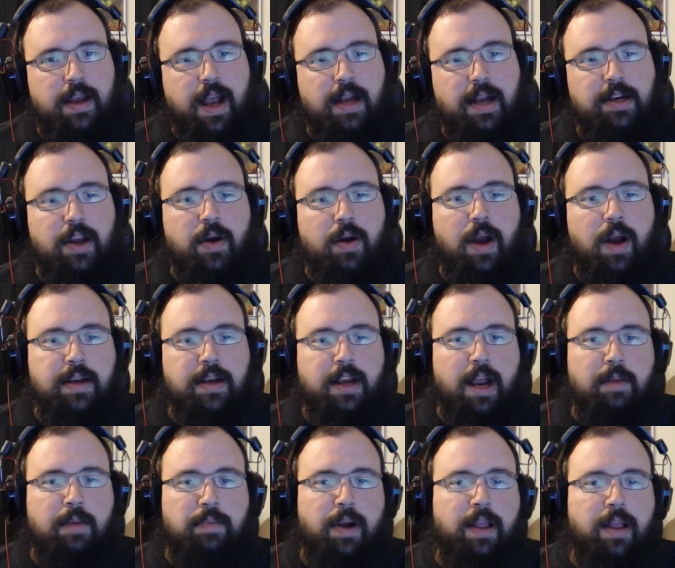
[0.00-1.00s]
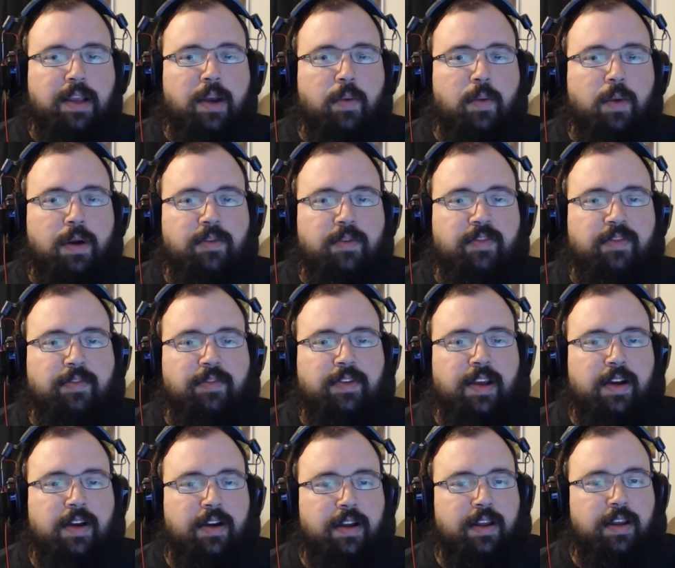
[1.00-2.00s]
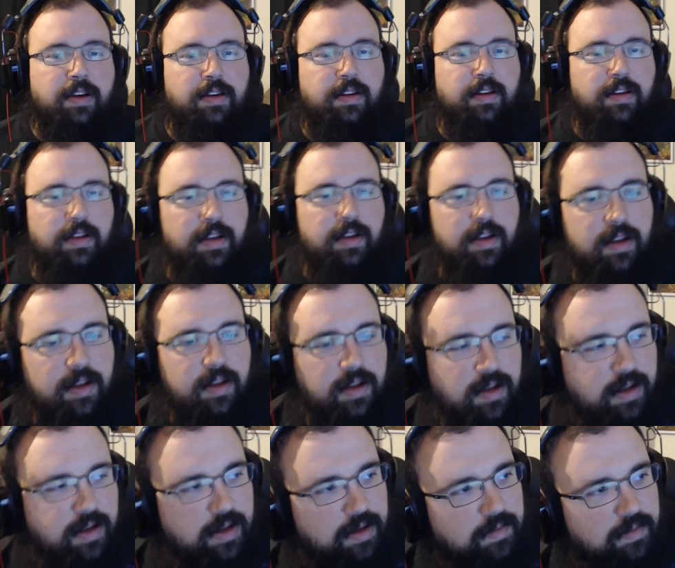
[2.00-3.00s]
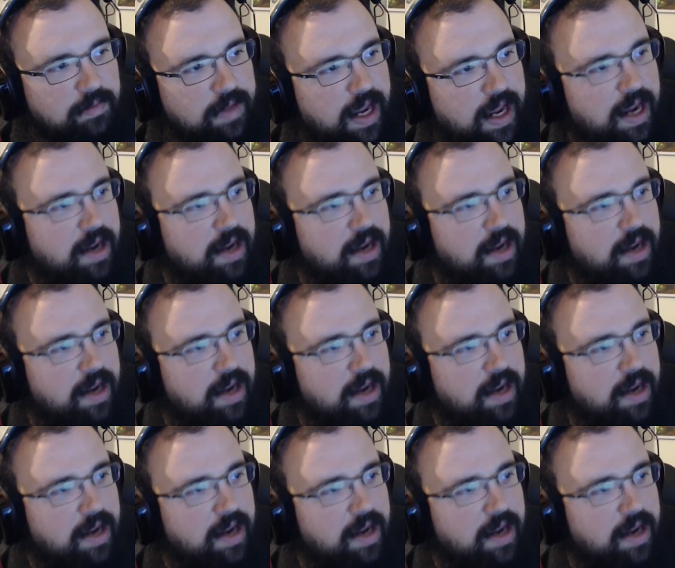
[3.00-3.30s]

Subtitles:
I'd probably go $150 on it. Damn.